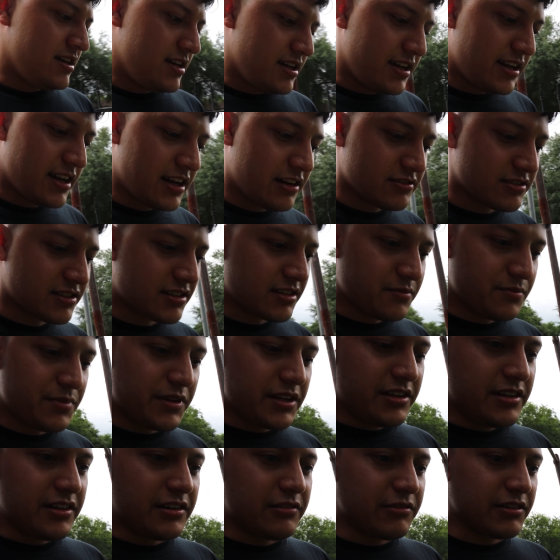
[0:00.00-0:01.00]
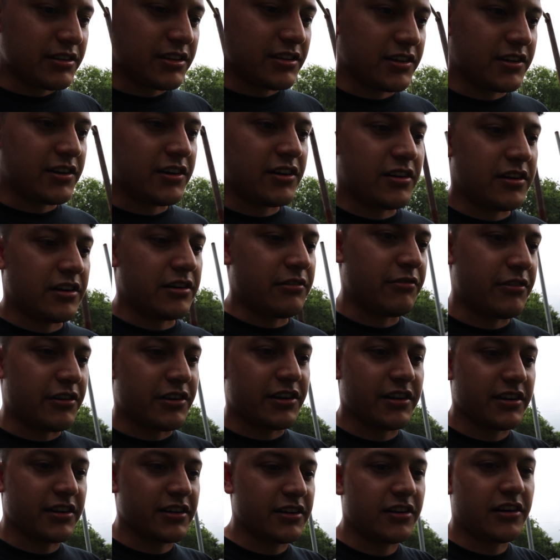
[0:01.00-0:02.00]
and I was gonna be done with the car. We're
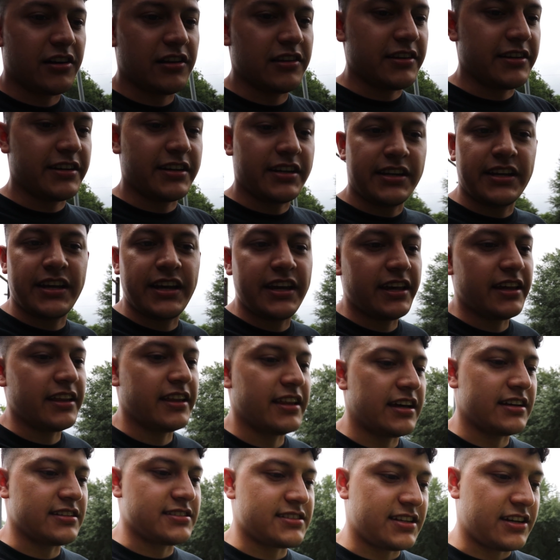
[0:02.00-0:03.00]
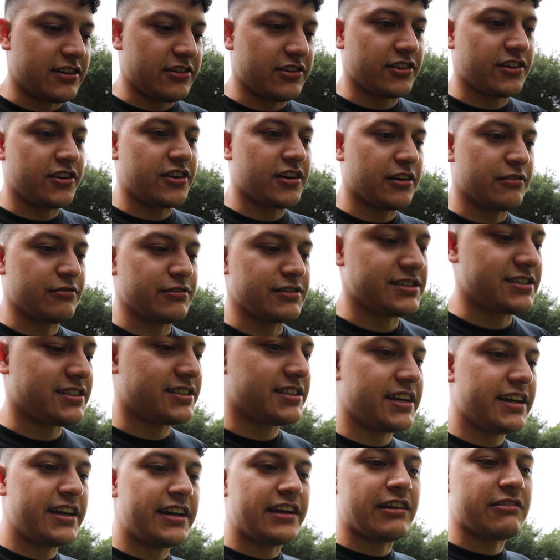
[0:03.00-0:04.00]
gonna call it a day. That's how the car would
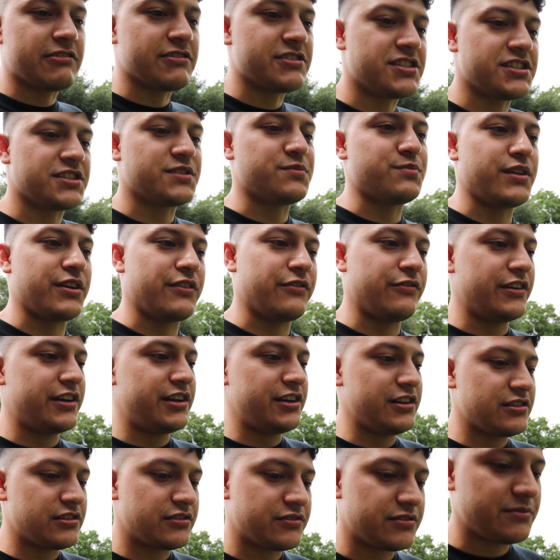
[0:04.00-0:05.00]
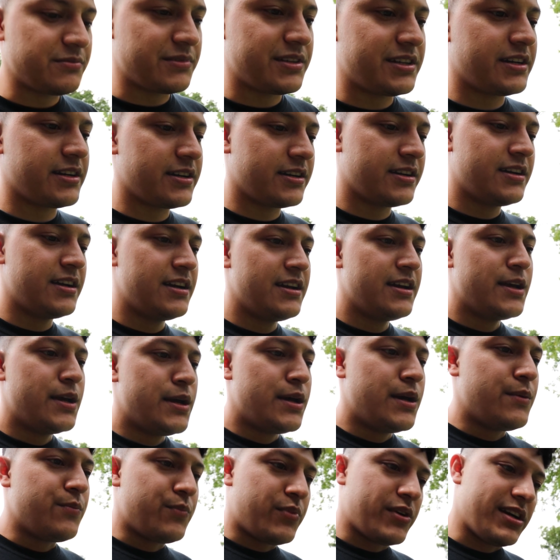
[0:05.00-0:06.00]
stay. I would just make videos from there.
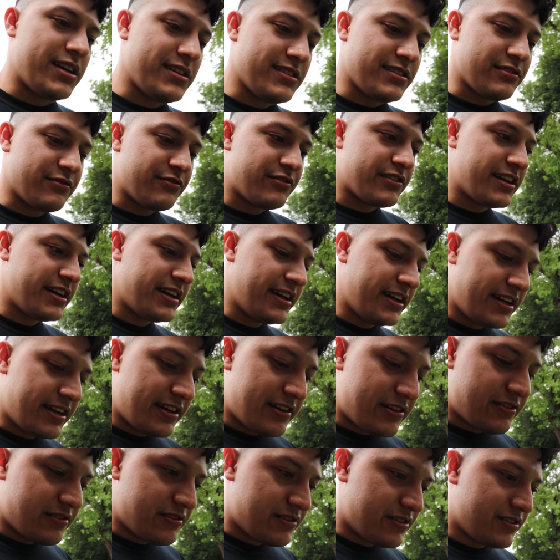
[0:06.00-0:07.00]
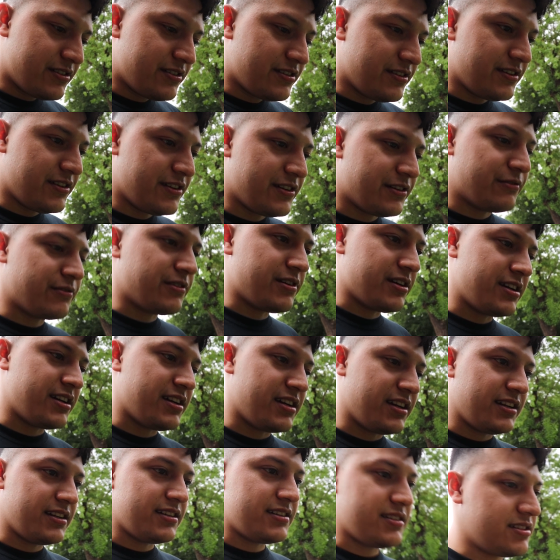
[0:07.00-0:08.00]
But as of right now, you know what,
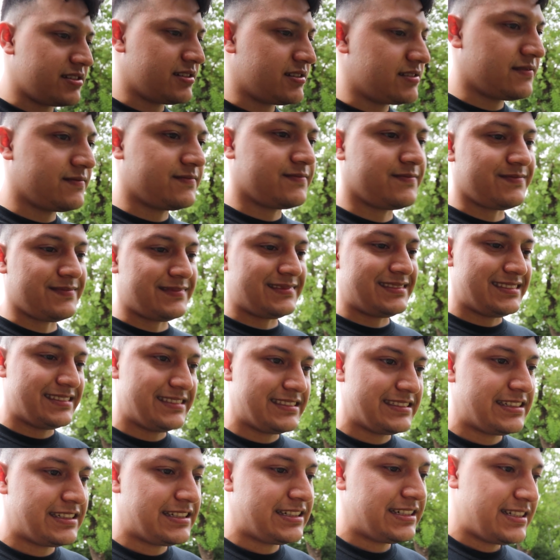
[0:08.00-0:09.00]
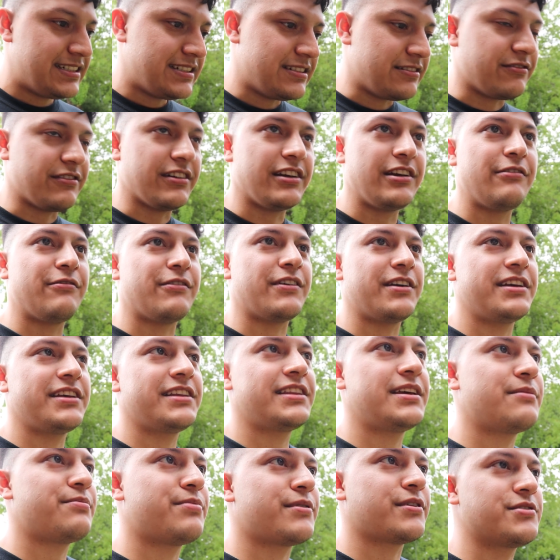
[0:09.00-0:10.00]
I really wanted
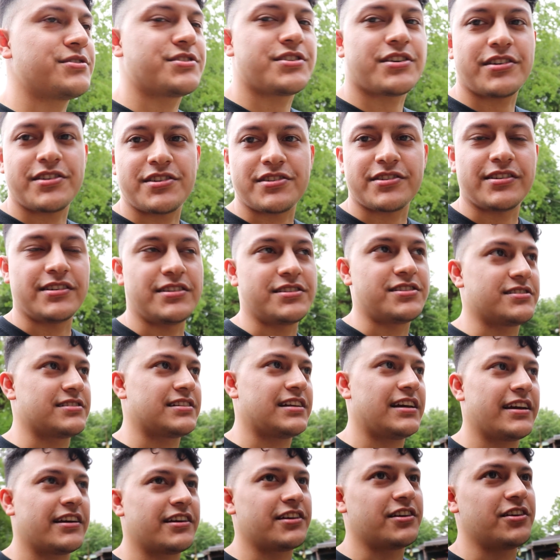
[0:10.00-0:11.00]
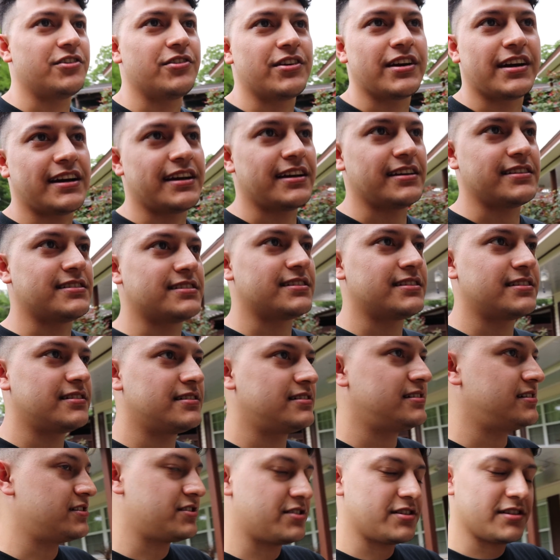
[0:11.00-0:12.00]
that Procharger on, just like you guys.
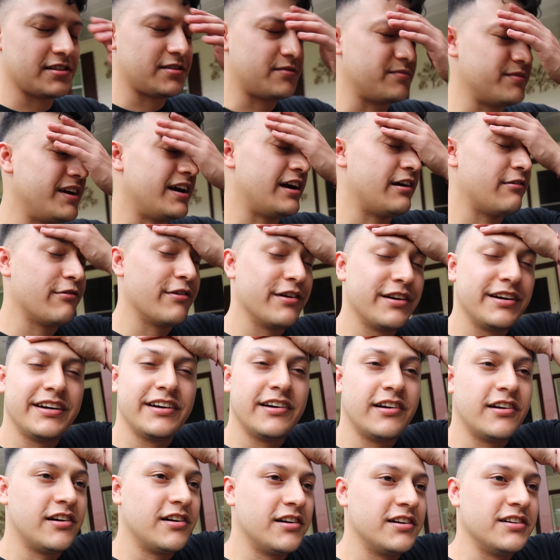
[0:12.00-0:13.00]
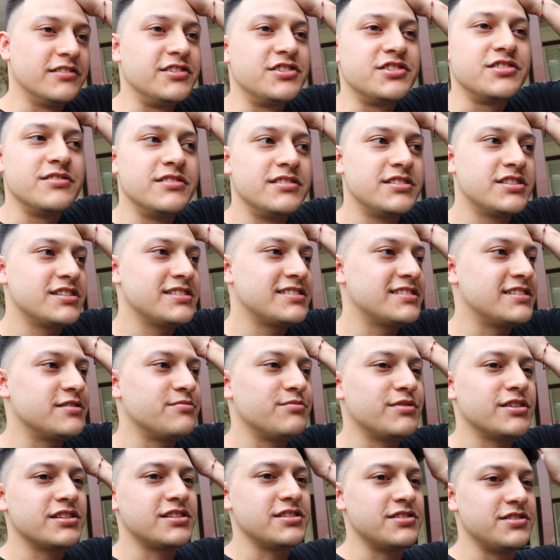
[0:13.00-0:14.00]
Trust me, I wanted it on just as
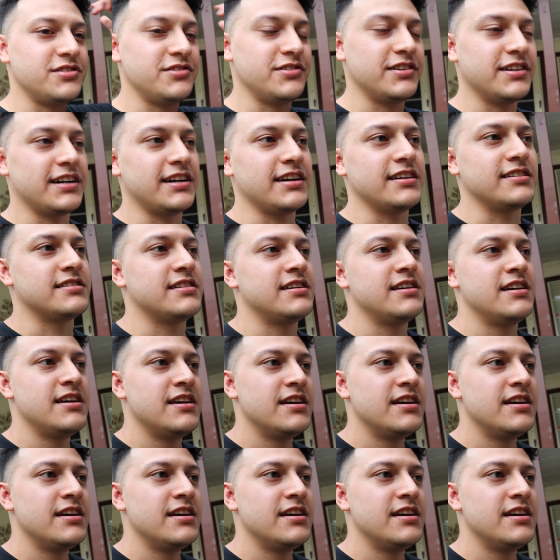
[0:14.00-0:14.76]
much as you guys,